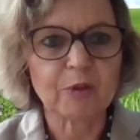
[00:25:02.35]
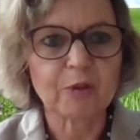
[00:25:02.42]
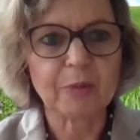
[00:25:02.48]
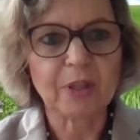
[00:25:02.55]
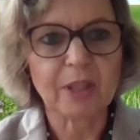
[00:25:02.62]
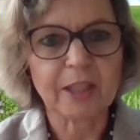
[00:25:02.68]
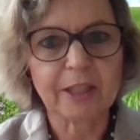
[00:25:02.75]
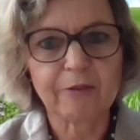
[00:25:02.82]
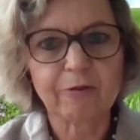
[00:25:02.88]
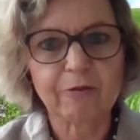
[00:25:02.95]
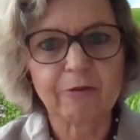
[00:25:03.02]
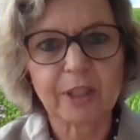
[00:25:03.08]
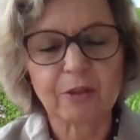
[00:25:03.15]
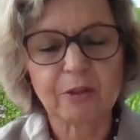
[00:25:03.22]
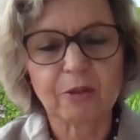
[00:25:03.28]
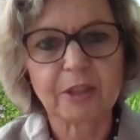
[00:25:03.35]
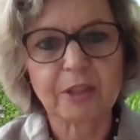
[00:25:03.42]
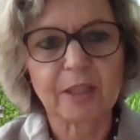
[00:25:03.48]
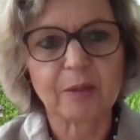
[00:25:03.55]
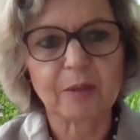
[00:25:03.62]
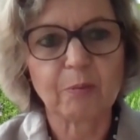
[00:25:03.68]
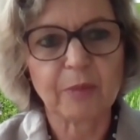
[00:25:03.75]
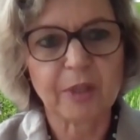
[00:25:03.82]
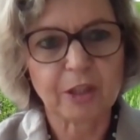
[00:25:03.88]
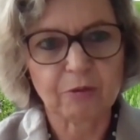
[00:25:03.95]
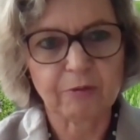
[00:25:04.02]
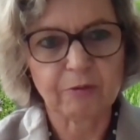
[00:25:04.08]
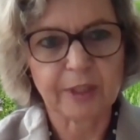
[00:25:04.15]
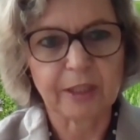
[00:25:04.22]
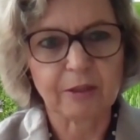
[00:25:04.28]
We believe we are not yet
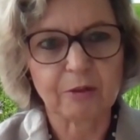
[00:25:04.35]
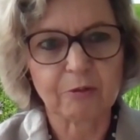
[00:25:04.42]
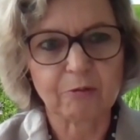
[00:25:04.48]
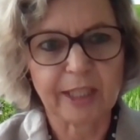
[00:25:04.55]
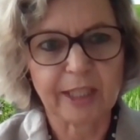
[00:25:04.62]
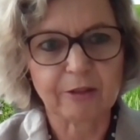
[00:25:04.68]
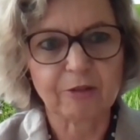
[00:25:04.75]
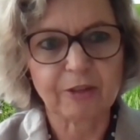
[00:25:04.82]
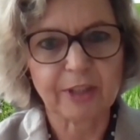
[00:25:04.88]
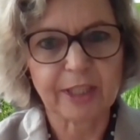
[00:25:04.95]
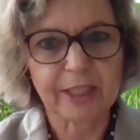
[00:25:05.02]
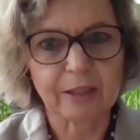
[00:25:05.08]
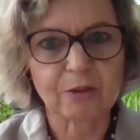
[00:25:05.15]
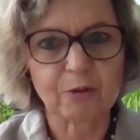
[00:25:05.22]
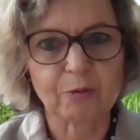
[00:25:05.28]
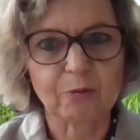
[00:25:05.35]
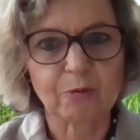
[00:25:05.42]
measuring the right things.